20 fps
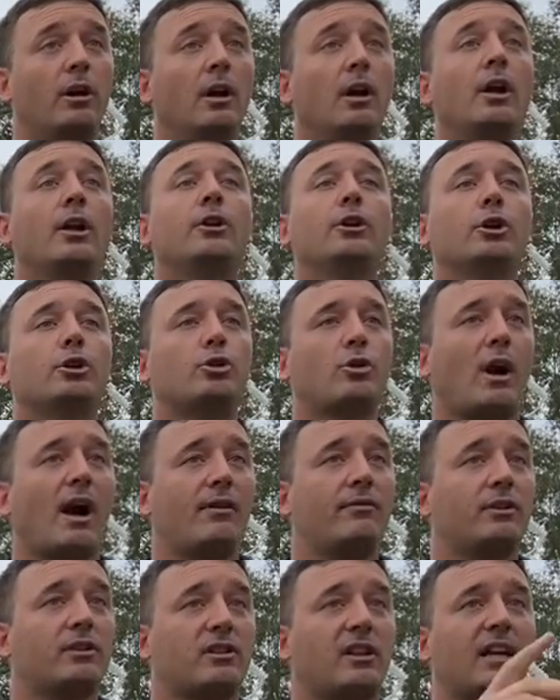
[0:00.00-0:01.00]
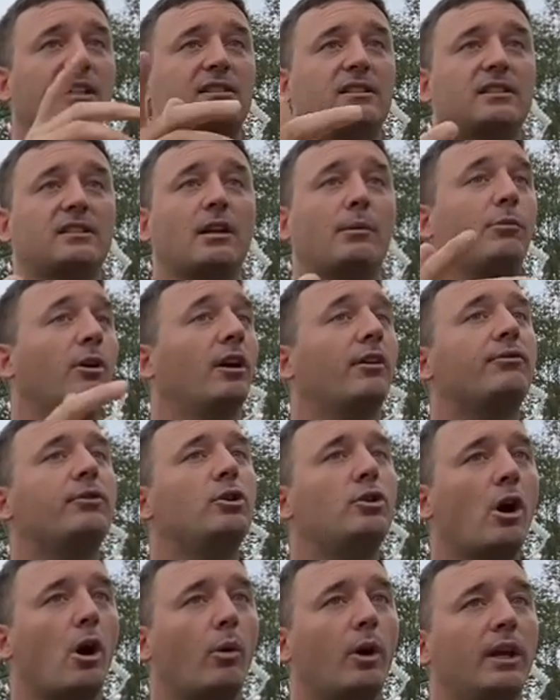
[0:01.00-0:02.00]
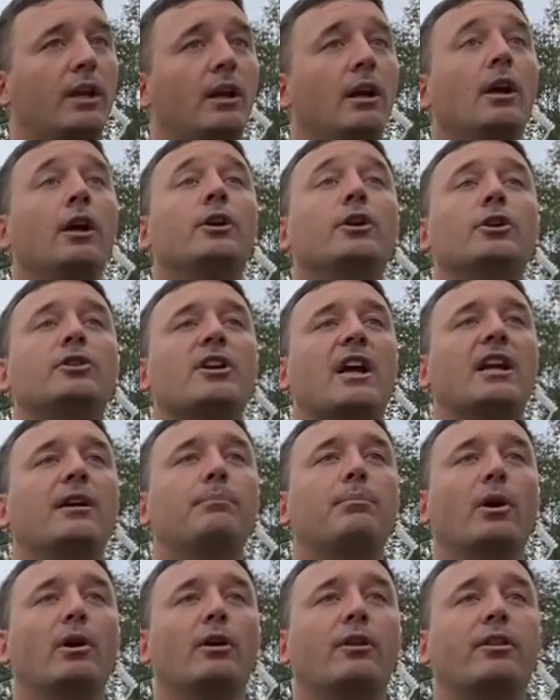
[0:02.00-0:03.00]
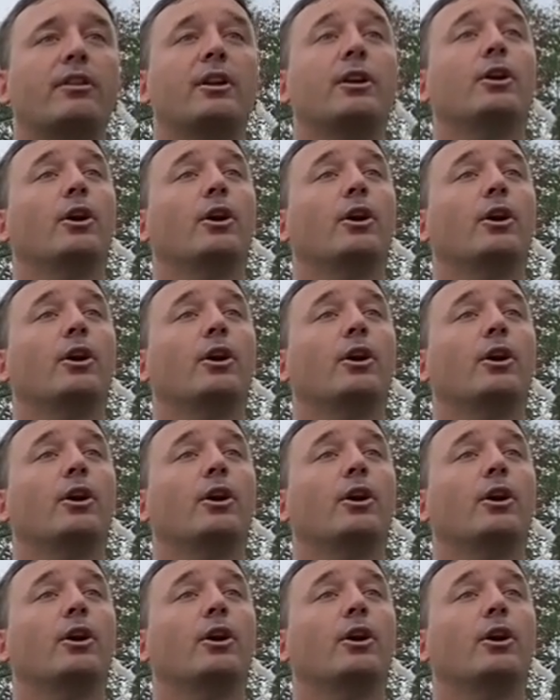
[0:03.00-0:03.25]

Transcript: your driver's license number, if you know it, your date of birth, your